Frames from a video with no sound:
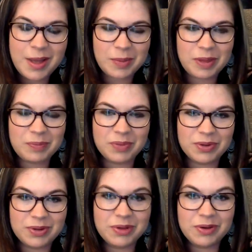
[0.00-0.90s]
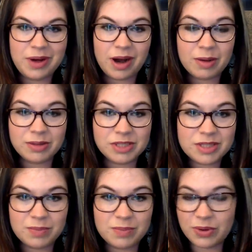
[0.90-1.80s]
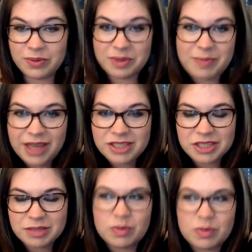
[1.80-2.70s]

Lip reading: people who are just born with passion,